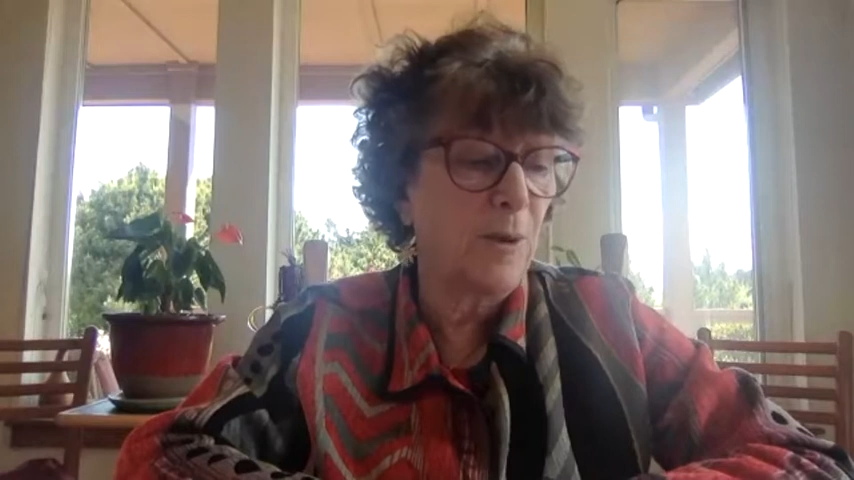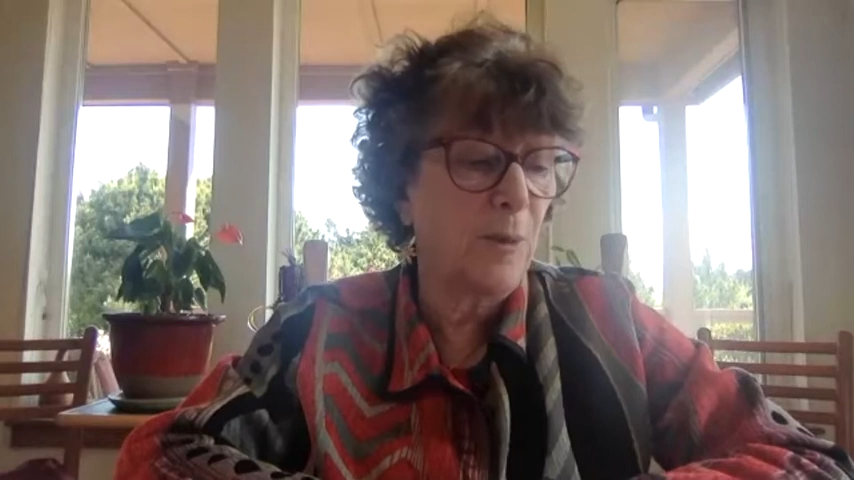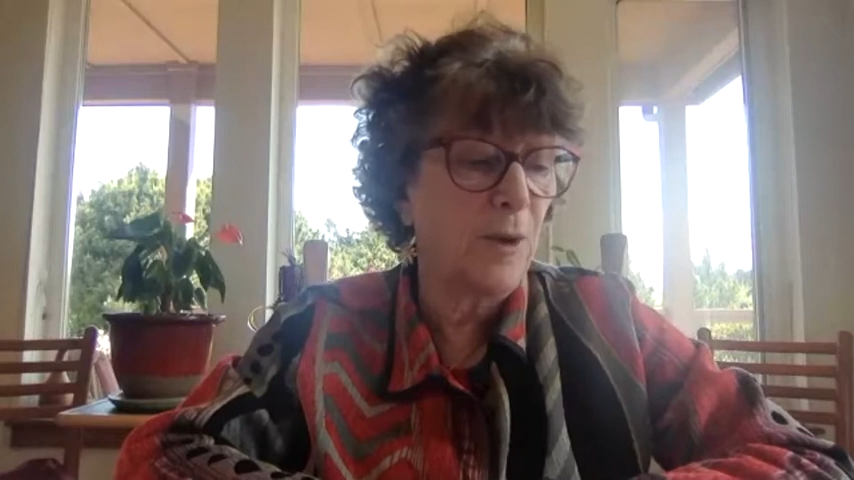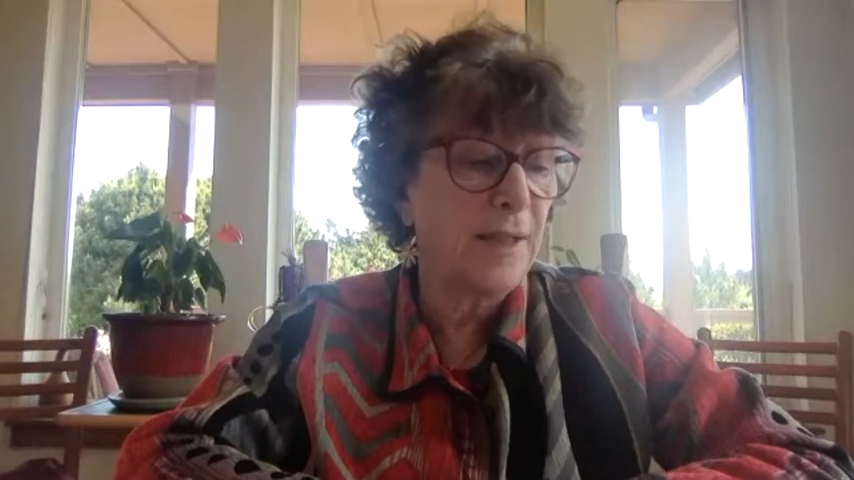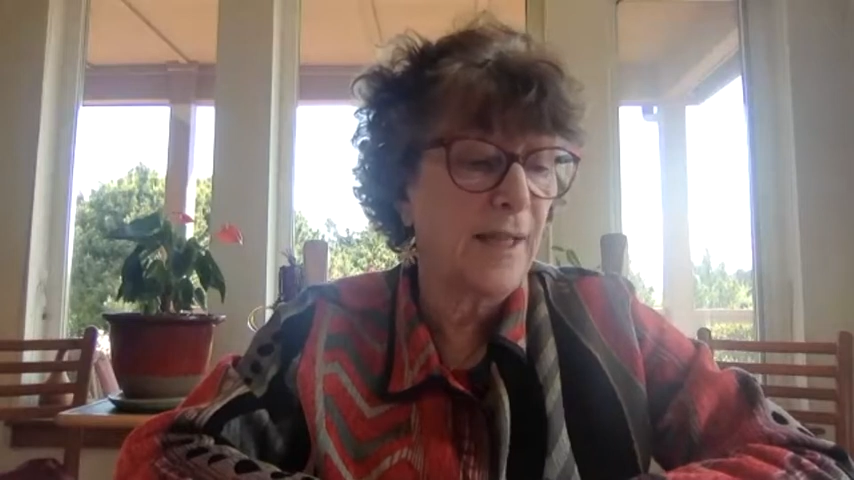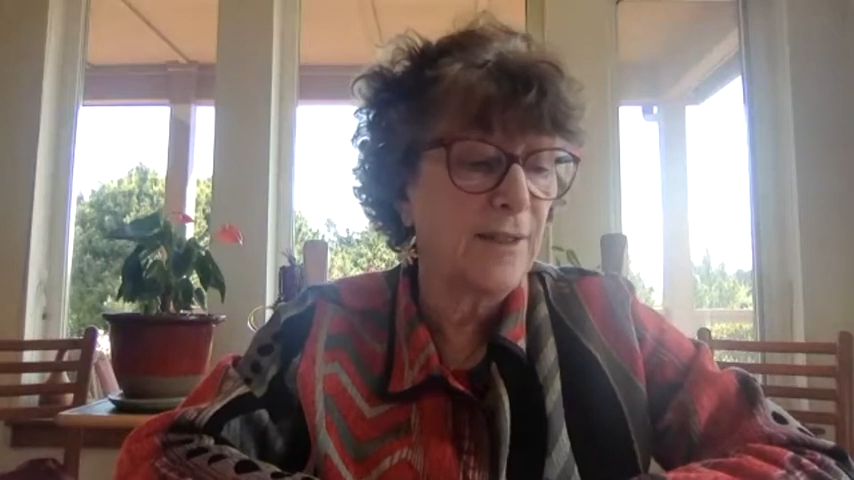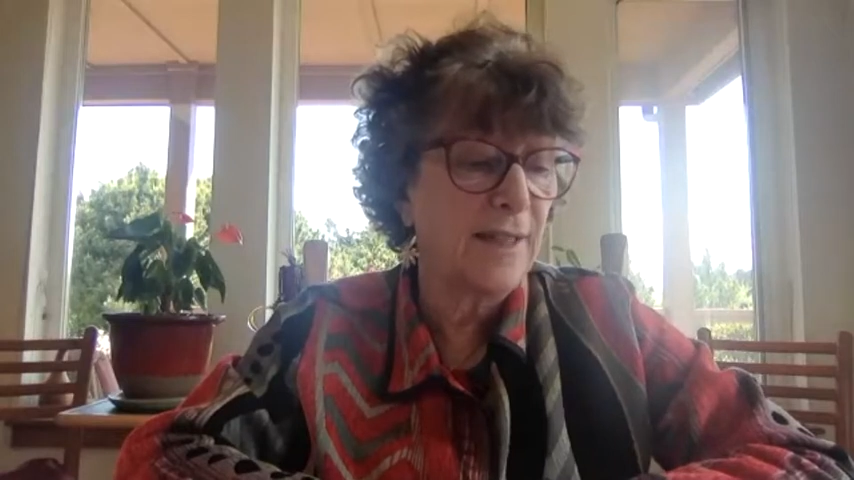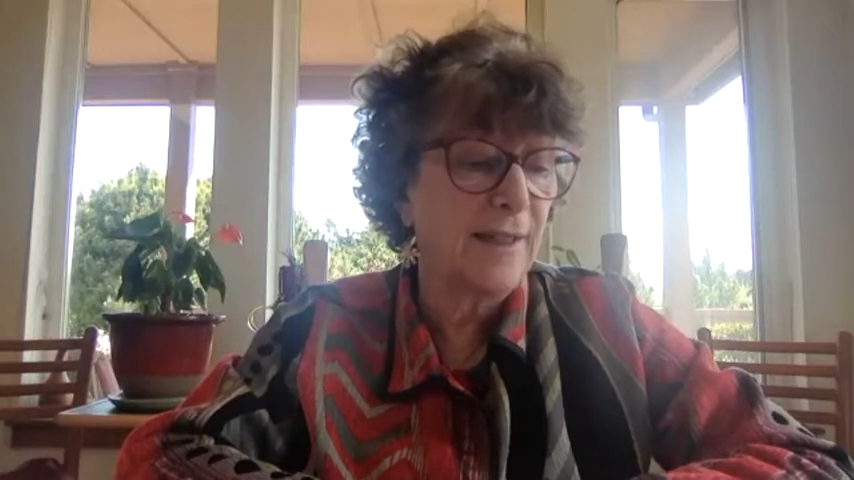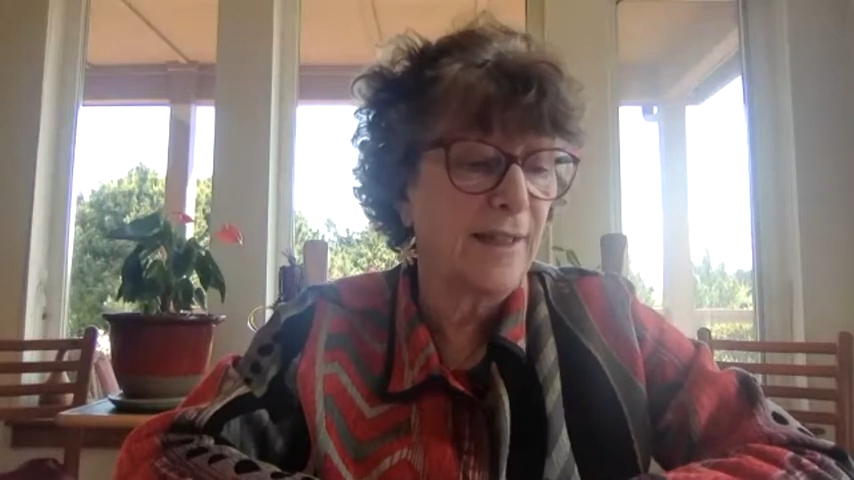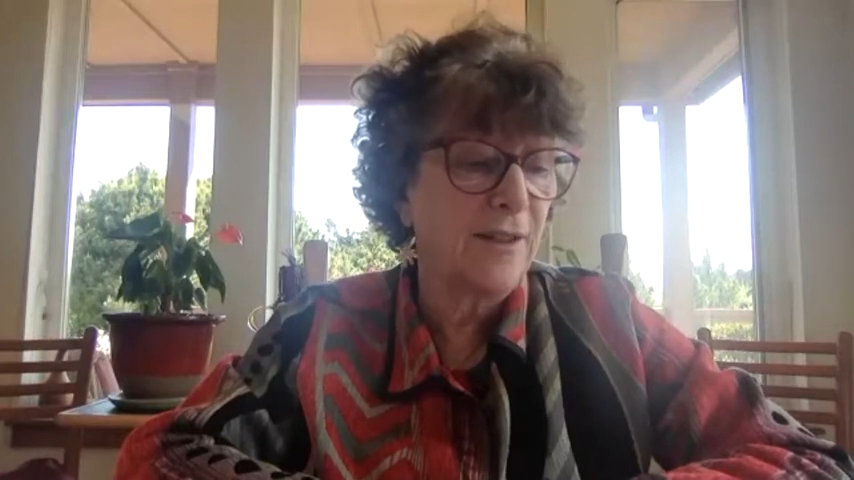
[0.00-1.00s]
the Port
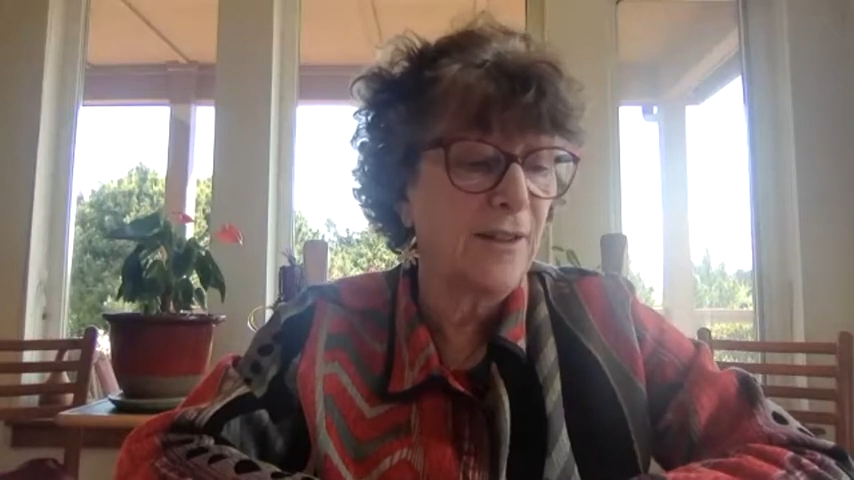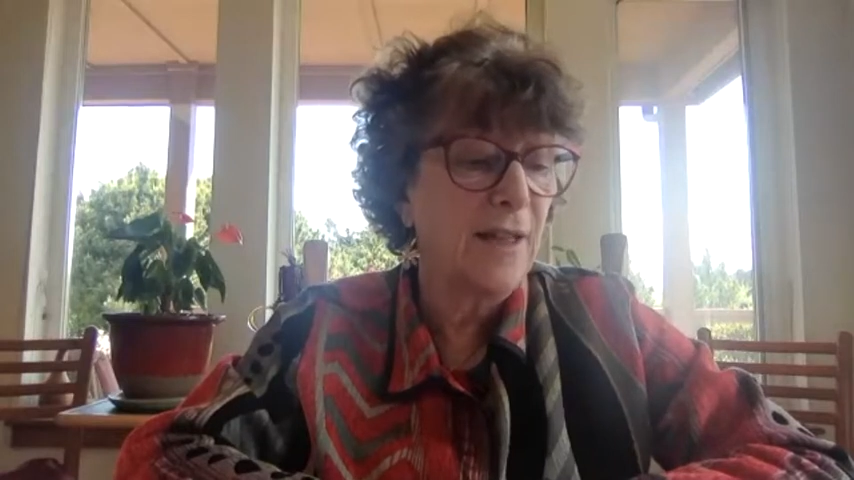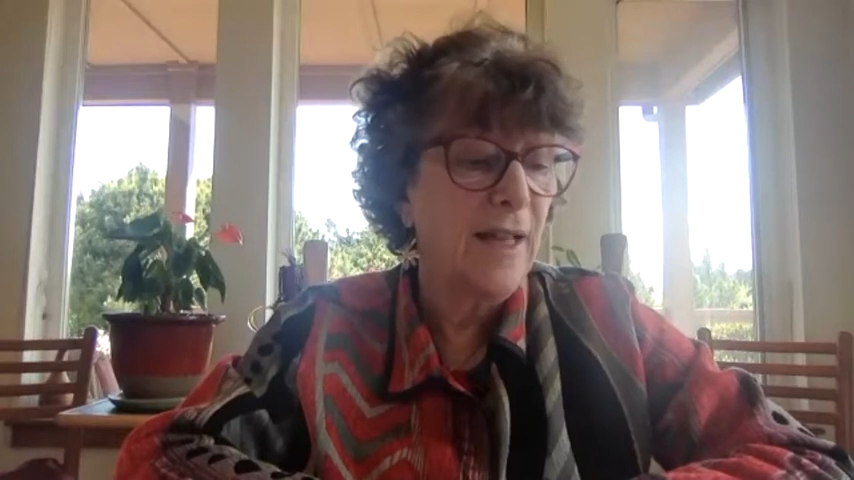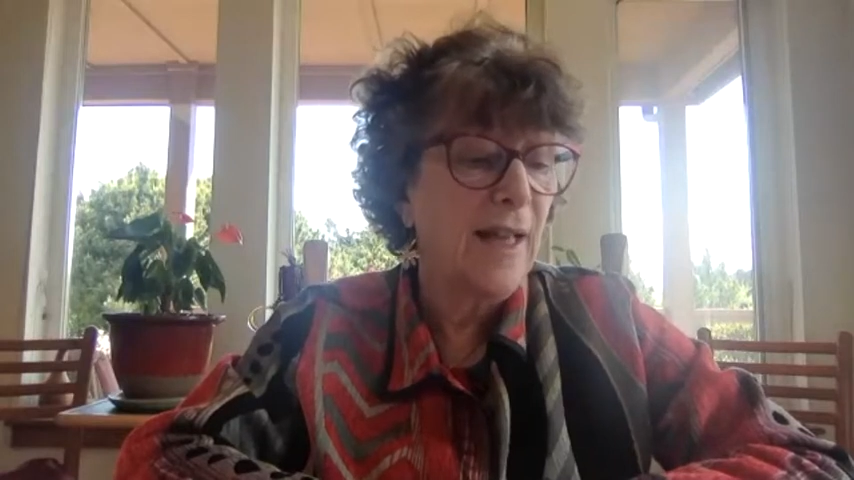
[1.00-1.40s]
Townsend Leader,